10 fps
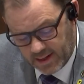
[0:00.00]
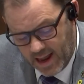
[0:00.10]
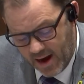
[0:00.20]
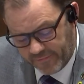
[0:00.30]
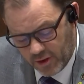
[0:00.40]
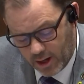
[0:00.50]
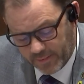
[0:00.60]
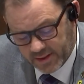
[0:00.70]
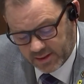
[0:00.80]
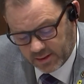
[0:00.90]
half the
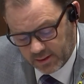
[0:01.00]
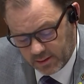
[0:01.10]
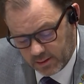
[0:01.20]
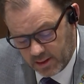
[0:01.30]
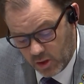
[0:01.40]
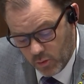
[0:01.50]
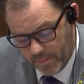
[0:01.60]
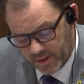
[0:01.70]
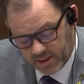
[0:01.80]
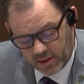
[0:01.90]
Army's
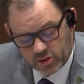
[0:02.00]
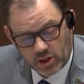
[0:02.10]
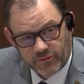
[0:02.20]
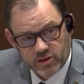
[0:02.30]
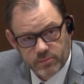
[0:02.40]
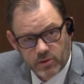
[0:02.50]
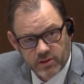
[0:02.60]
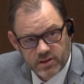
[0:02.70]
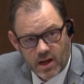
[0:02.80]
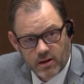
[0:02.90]
equipment is unserviceable.
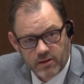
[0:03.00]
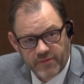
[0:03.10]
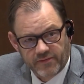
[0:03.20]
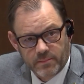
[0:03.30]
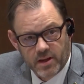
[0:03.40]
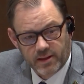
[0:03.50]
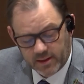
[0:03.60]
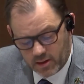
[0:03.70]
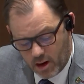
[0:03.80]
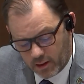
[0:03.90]
There's a $150
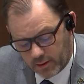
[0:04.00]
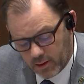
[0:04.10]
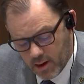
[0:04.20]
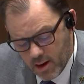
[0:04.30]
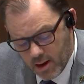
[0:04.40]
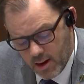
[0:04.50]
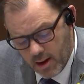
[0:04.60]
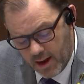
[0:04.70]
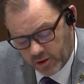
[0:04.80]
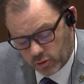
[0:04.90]
million
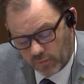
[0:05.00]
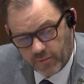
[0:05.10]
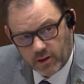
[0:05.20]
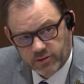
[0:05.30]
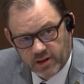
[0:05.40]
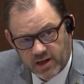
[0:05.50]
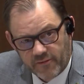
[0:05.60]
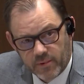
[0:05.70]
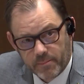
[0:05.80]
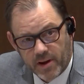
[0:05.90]
shortfall due to the
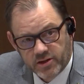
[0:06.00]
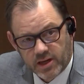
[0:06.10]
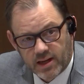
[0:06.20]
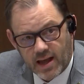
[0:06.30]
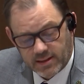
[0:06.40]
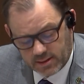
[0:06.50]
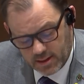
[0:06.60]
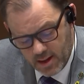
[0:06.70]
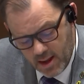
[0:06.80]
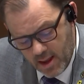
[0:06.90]
government budget cuts.
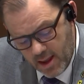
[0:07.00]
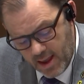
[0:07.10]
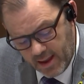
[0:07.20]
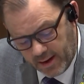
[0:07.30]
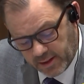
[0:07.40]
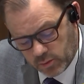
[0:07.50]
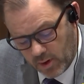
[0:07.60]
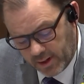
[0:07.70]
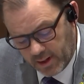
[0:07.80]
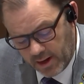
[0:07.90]
And I just
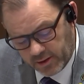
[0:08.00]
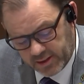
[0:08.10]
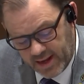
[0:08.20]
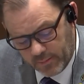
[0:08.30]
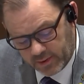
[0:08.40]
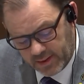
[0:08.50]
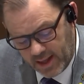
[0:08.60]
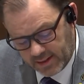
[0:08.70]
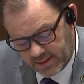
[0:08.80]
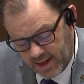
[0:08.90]
want to understand what
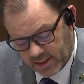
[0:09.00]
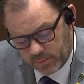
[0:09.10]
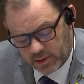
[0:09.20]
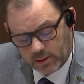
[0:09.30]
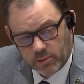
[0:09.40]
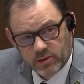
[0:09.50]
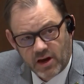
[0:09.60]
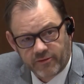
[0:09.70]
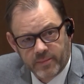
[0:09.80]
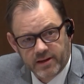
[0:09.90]
that says about the Liberal
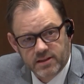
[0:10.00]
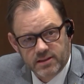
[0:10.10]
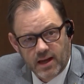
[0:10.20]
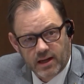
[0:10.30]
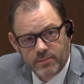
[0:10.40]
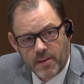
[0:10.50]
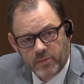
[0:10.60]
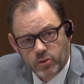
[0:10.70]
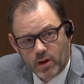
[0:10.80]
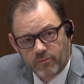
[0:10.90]
government's
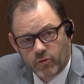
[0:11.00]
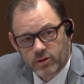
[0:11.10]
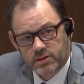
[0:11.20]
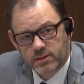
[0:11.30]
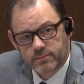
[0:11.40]
commitment to armed forces.